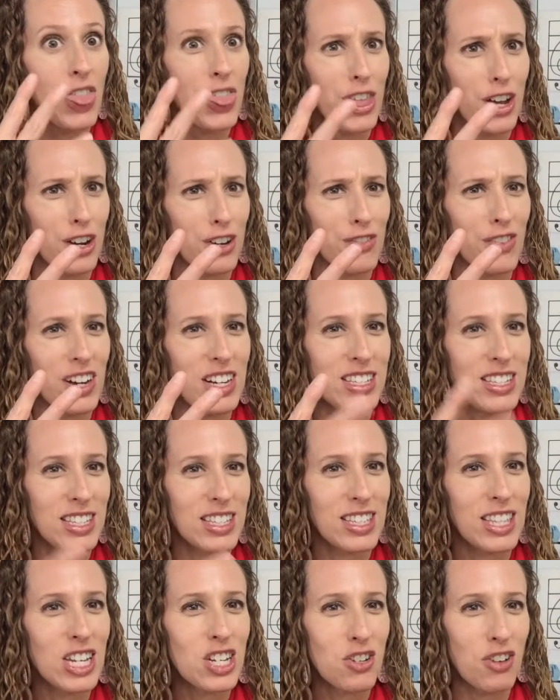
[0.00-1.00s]
Third phrase
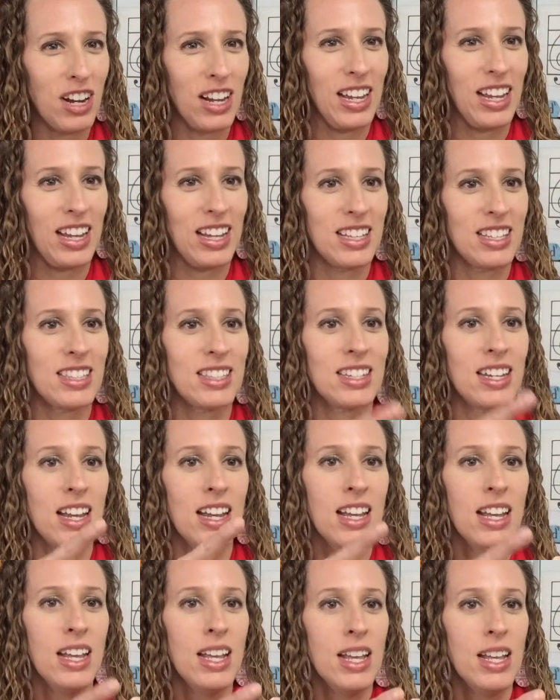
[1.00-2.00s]
is the trickiest.
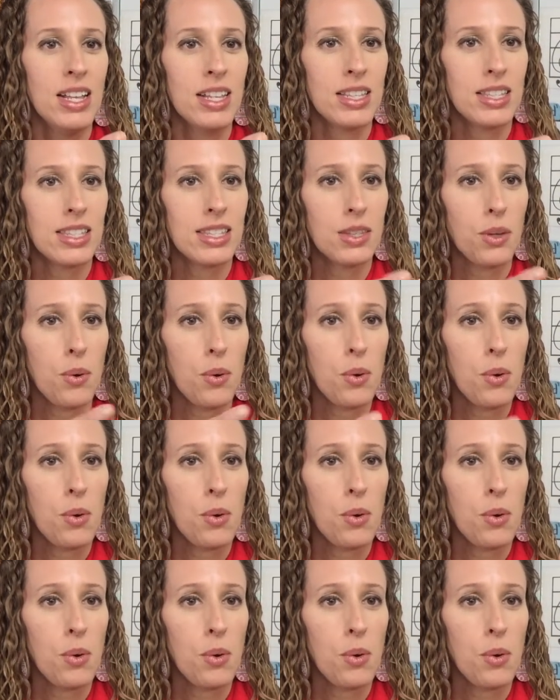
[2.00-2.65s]
So,